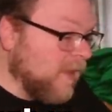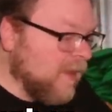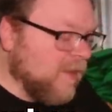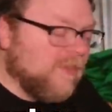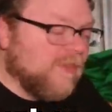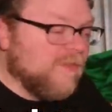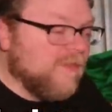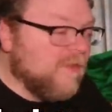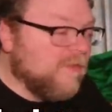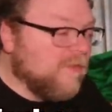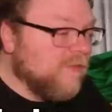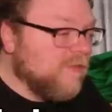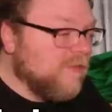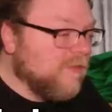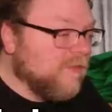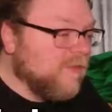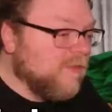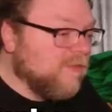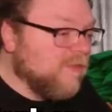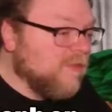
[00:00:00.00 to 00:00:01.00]
This
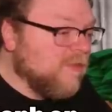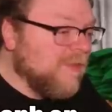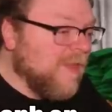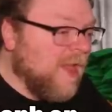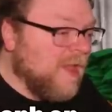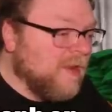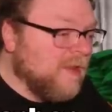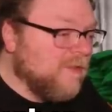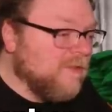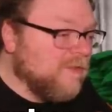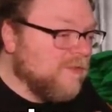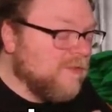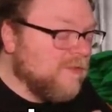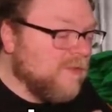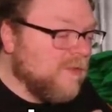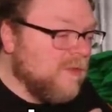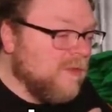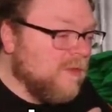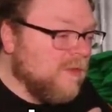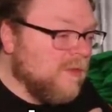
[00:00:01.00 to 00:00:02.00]
is not
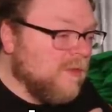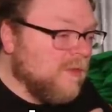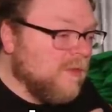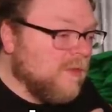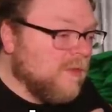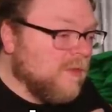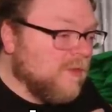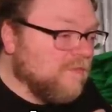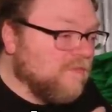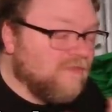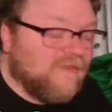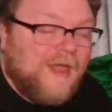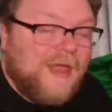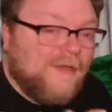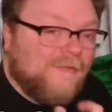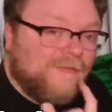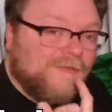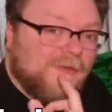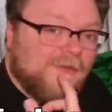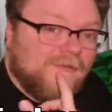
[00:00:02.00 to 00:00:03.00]
as
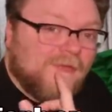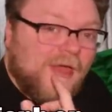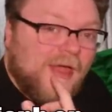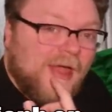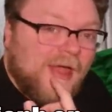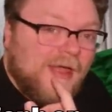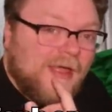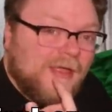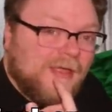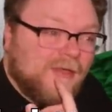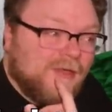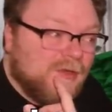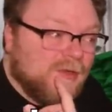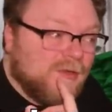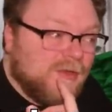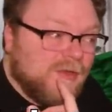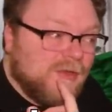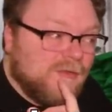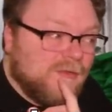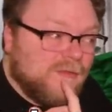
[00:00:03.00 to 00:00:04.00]
fast as
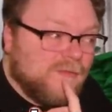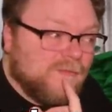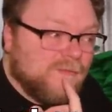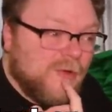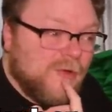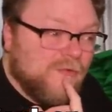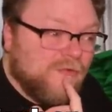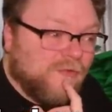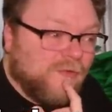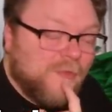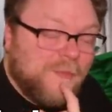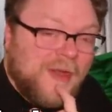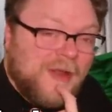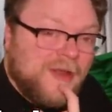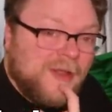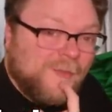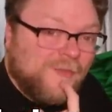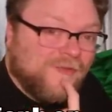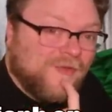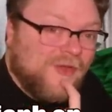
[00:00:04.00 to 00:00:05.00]
most
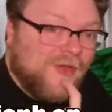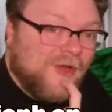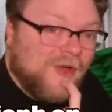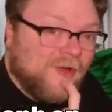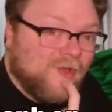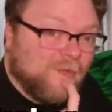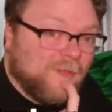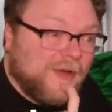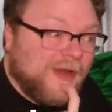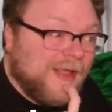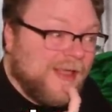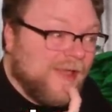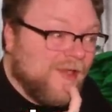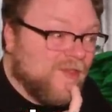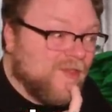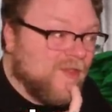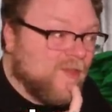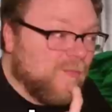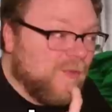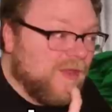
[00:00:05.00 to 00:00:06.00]
Stupendium songs, but I
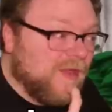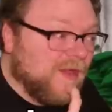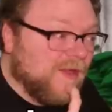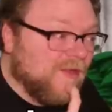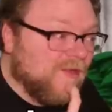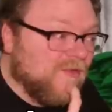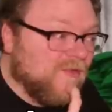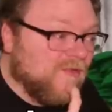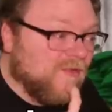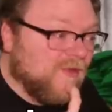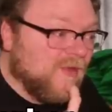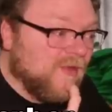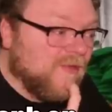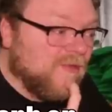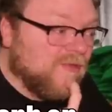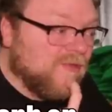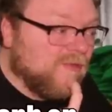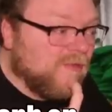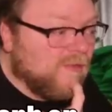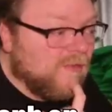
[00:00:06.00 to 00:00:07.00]
guess it's because
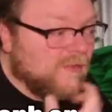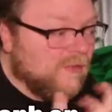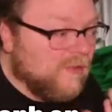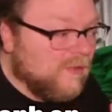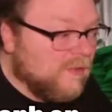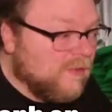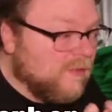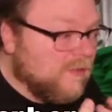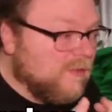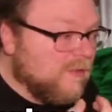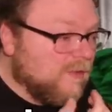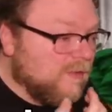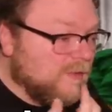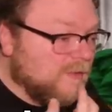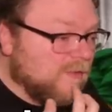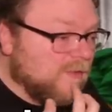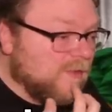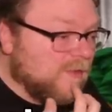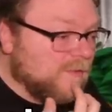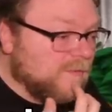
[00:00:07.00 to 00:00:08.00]
it's...
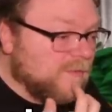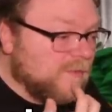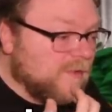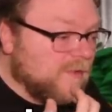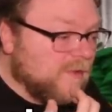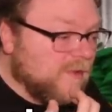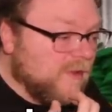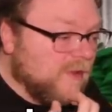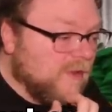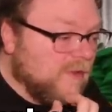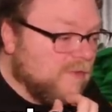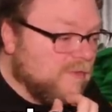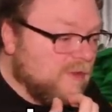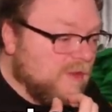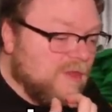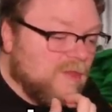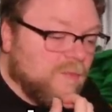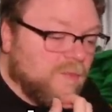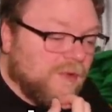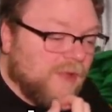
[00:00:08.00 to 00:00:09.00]

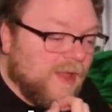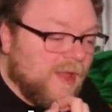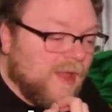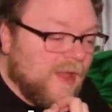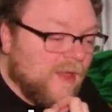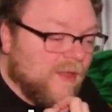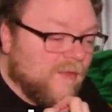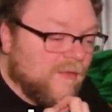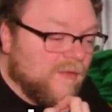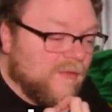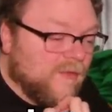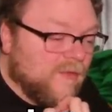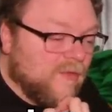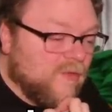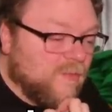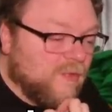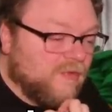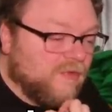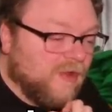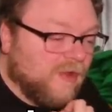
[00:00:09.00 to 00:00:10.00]
He's playing
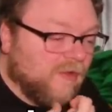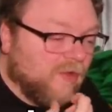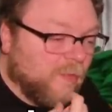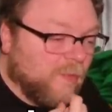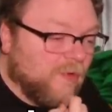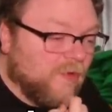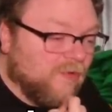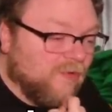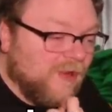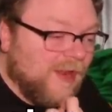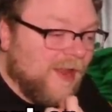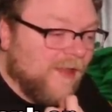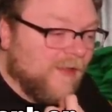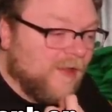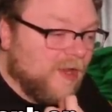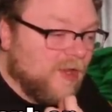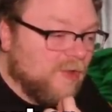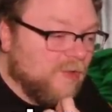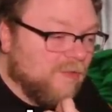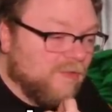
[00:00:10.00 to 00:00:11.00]
this particular
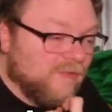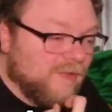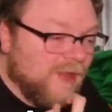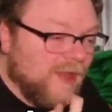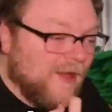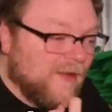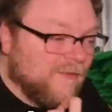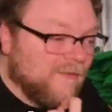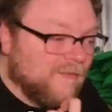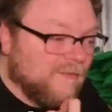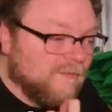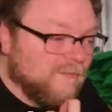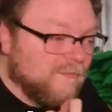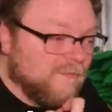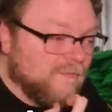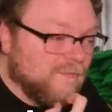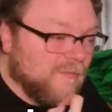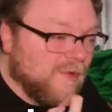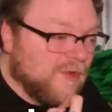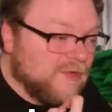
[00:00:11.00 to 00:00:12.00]
personality who's not
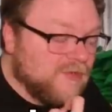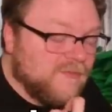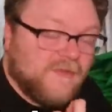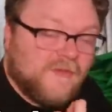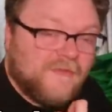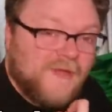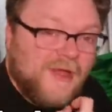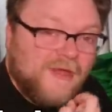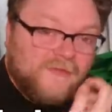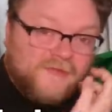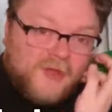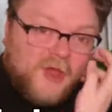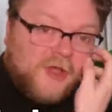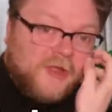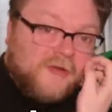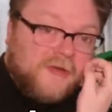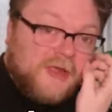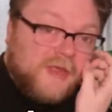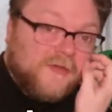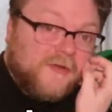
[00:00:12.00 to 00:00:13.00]
much of a fast
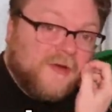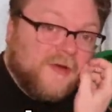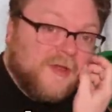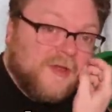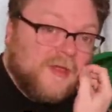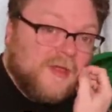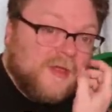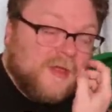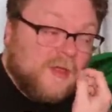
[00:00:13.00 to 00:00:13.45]
talker either.